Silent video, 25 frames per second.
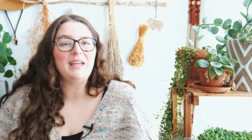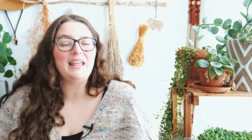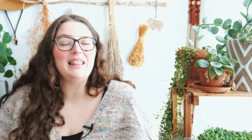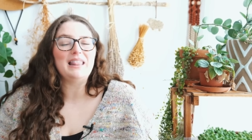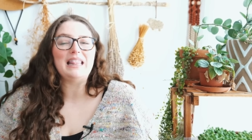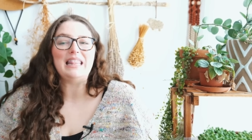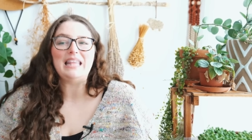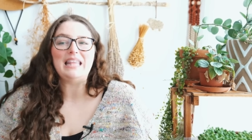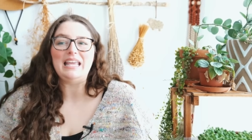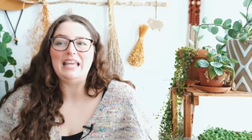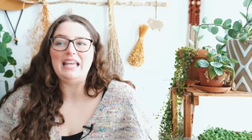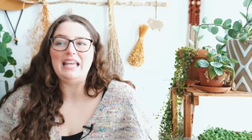
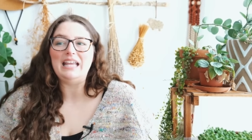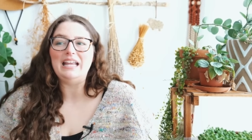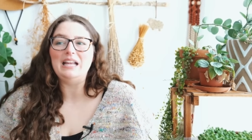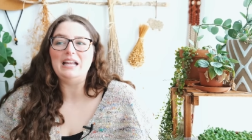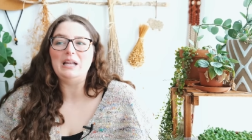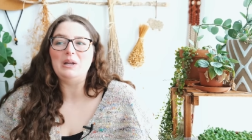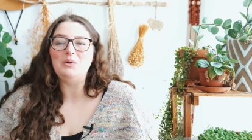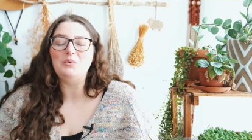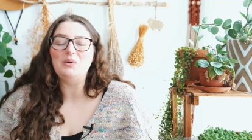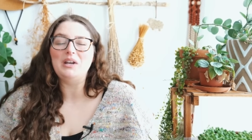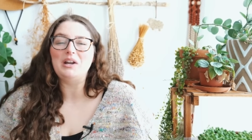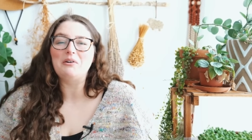And
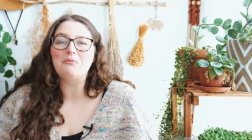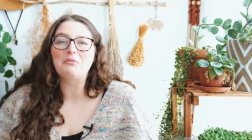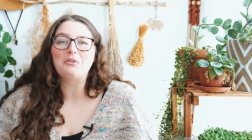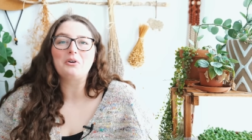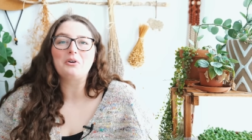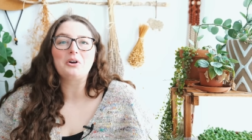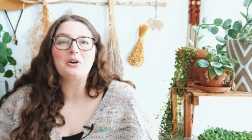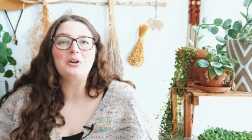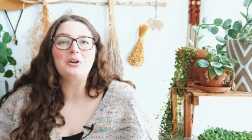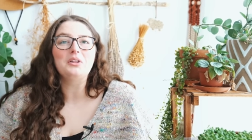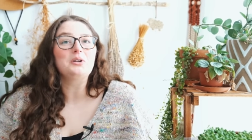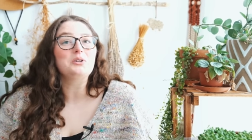then
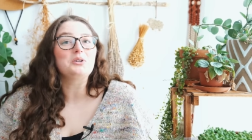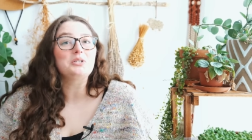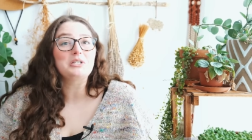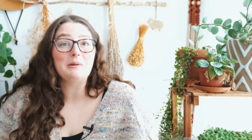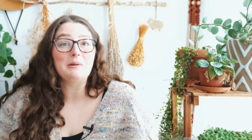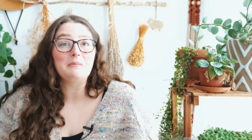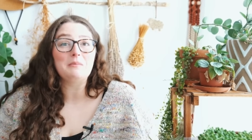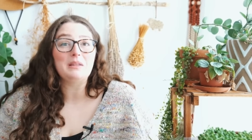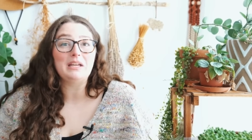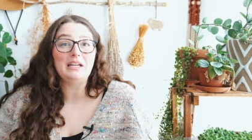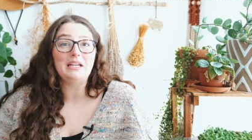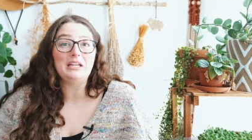whenever there's
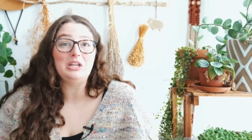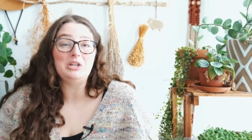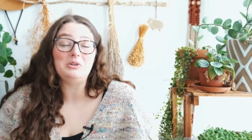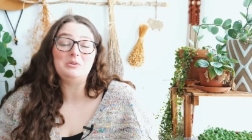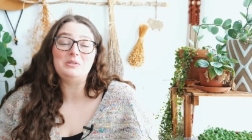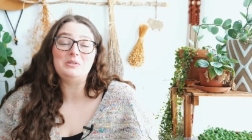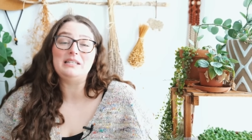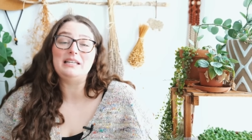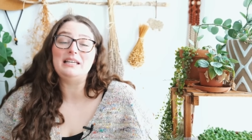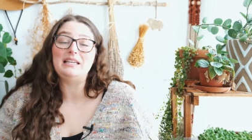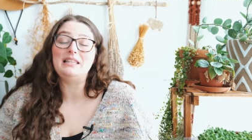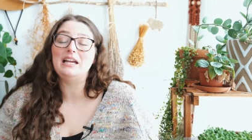something you
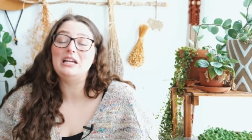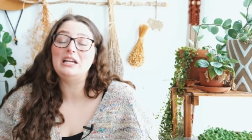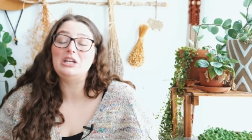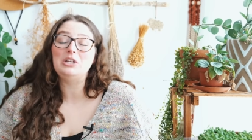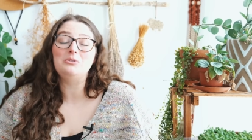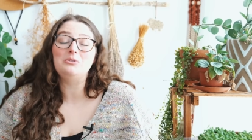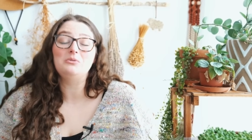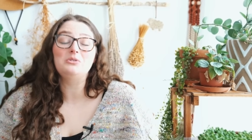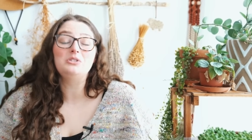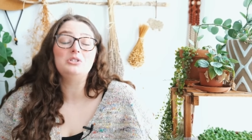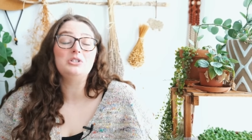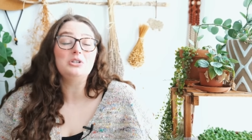see that
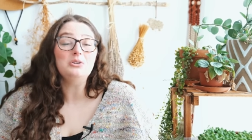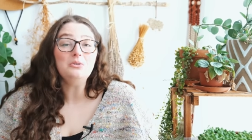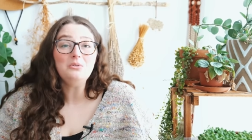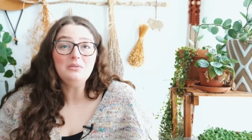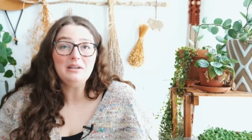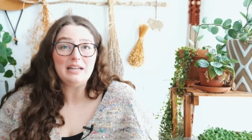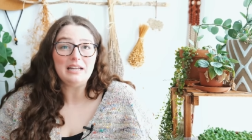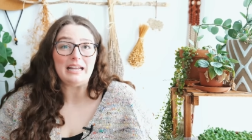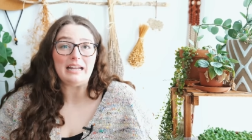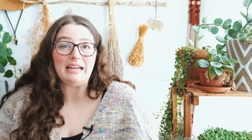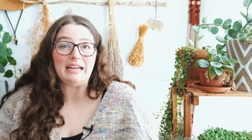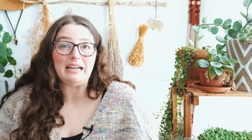you do
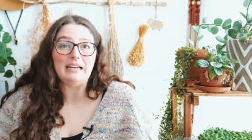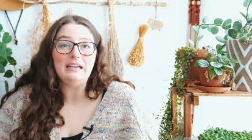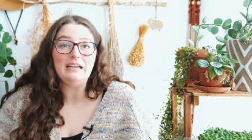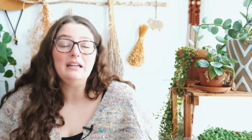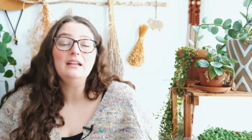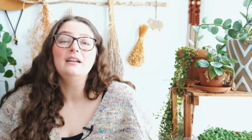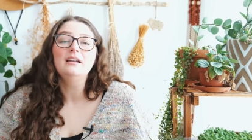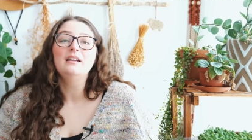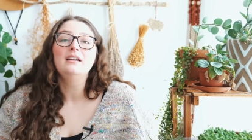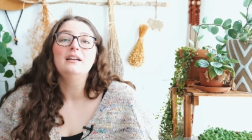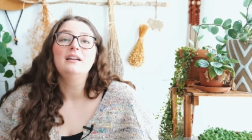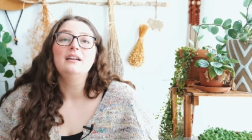need
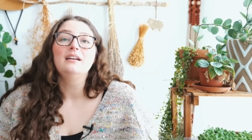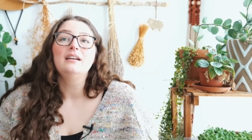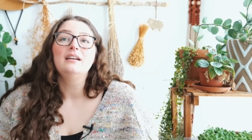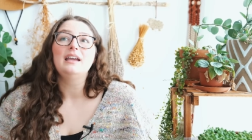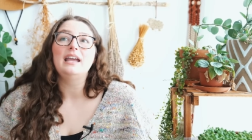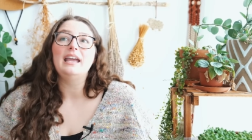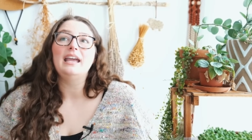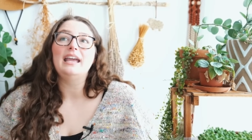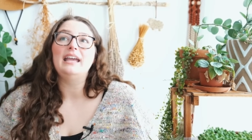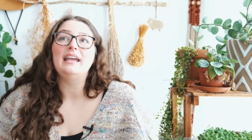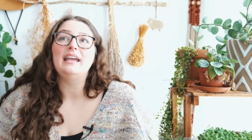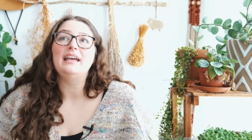
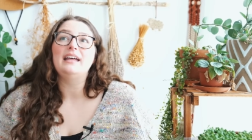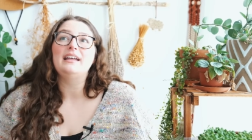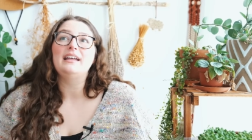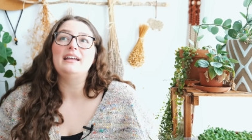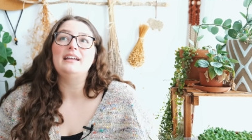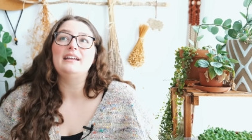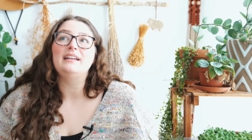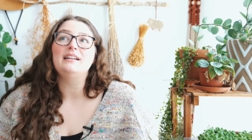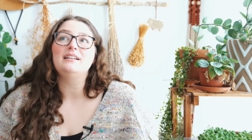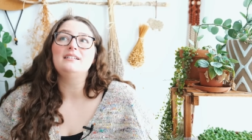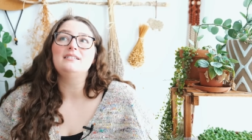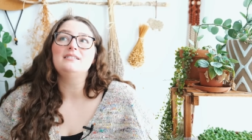
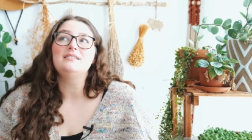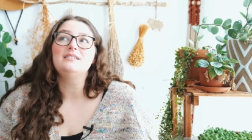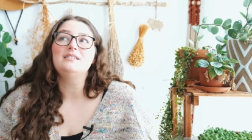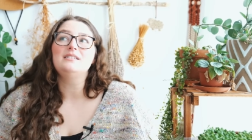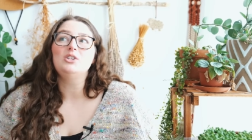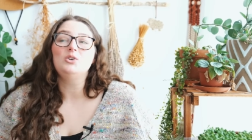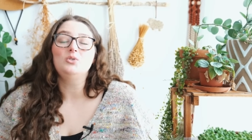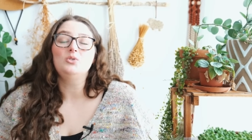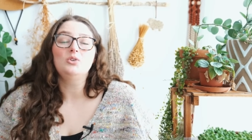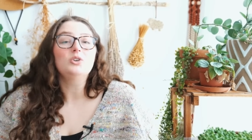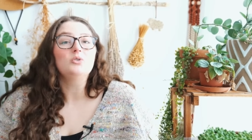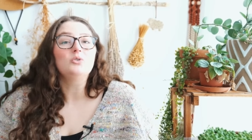and
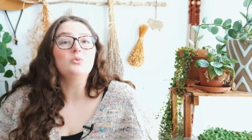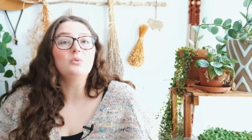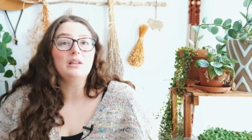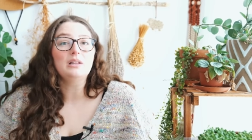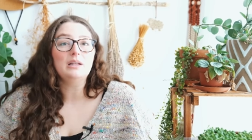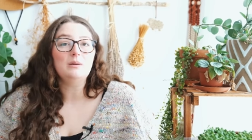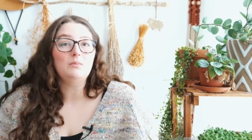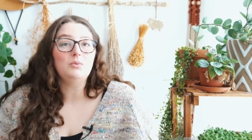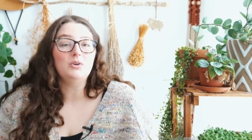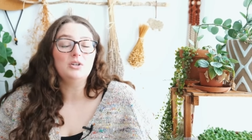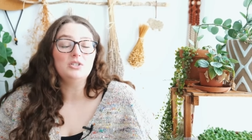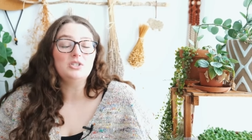you could
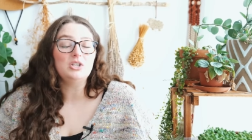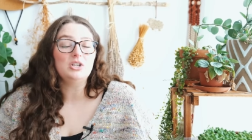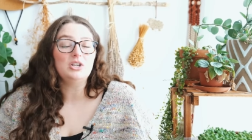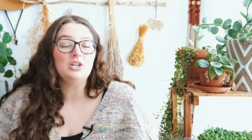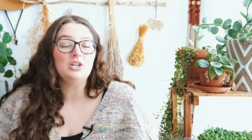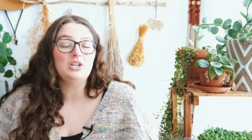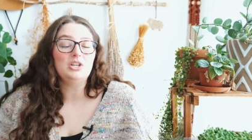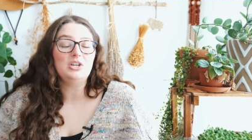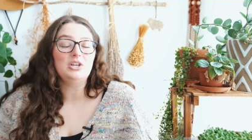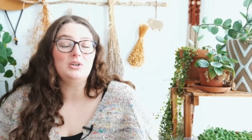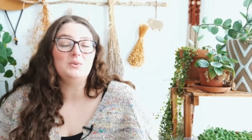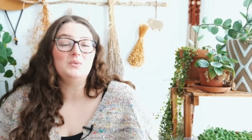really put to
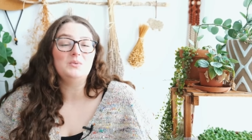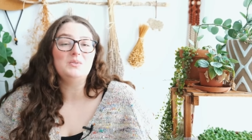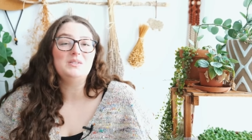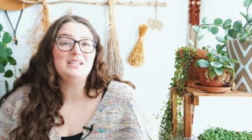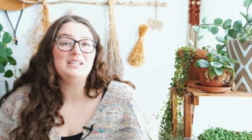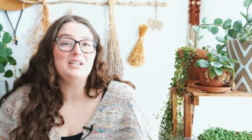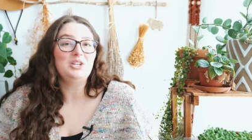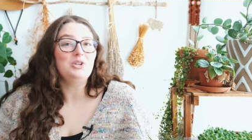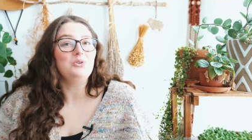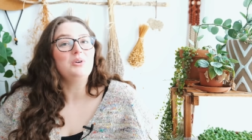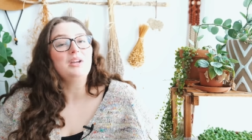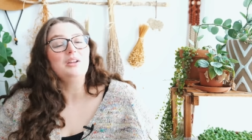good use,
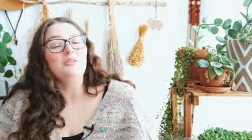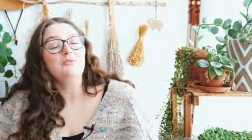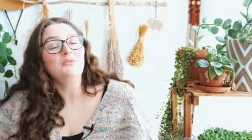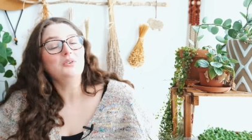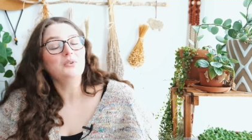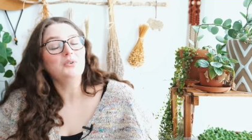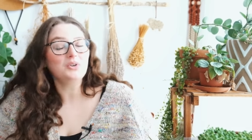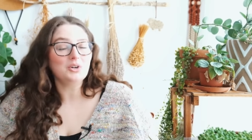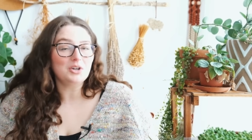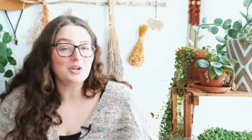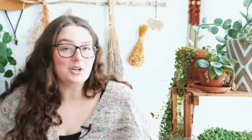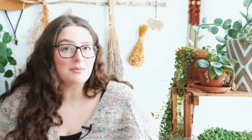then you can
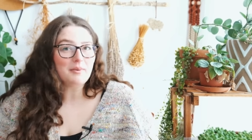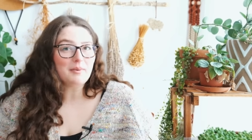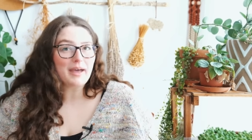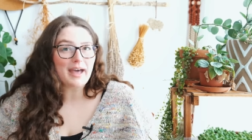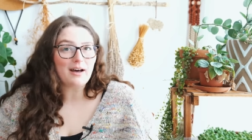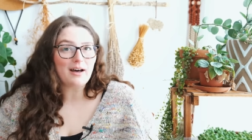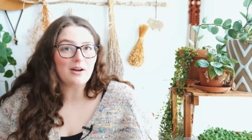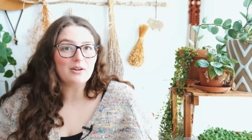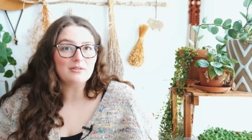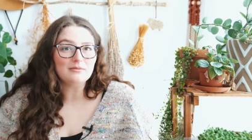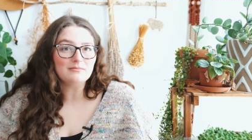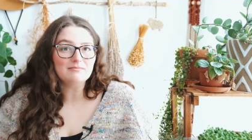feel good
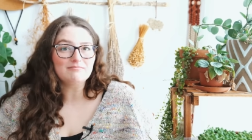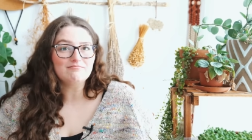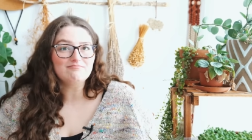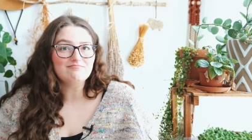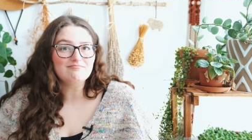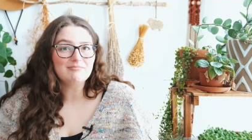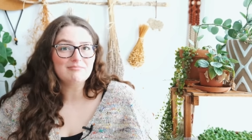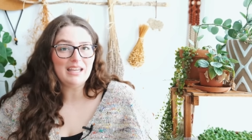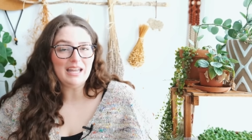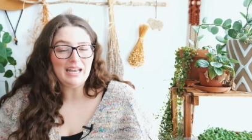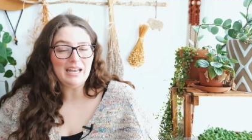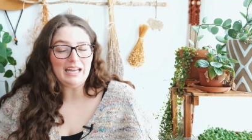about
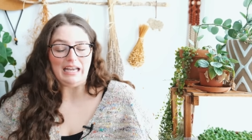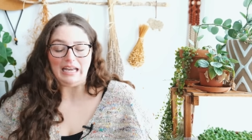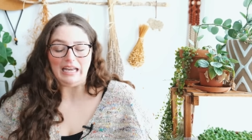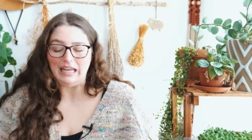getting